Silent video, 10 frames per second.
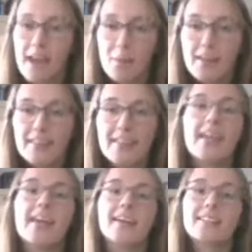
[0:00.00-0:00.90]
That way they
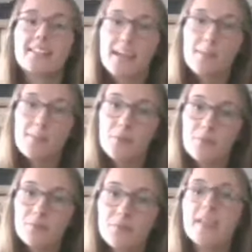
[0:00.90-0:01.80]
can't escape,
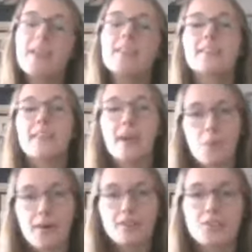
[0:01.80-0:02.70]
and then
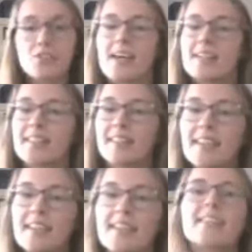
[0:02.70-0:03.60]
that whale just has to
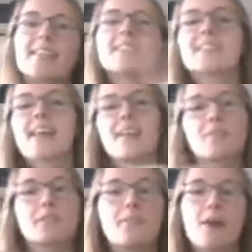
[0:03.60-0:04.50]
lick the inside of
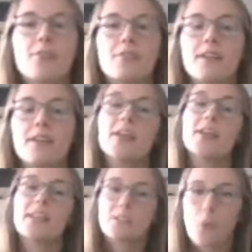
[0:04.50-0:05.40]
its mouth,
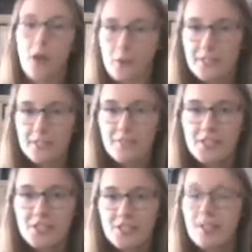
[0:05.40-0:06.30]
swallow its
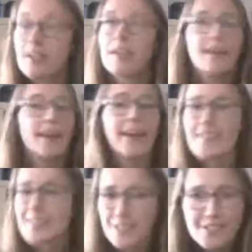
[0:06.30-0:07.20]
fish, and
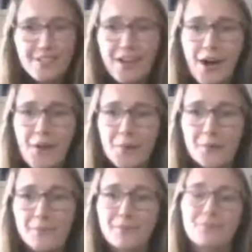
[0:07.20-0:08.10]
it's good to go.